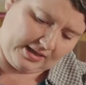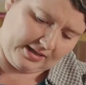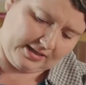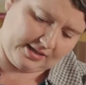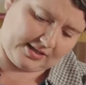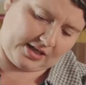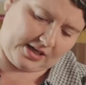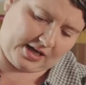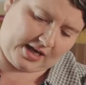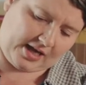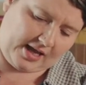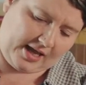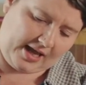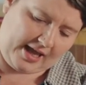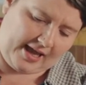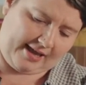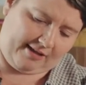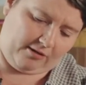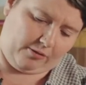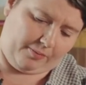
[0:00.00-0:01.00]
It's gonna
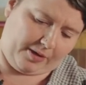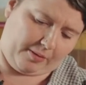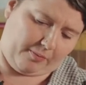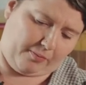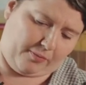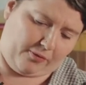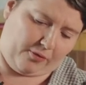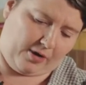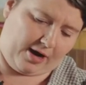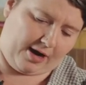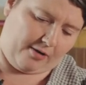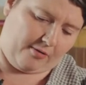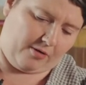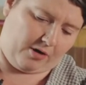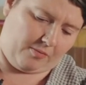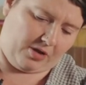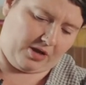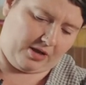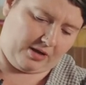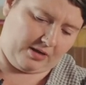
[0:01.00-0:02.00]
help it brown a
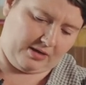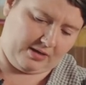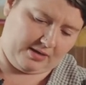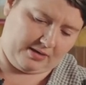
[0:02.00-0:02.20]
bit.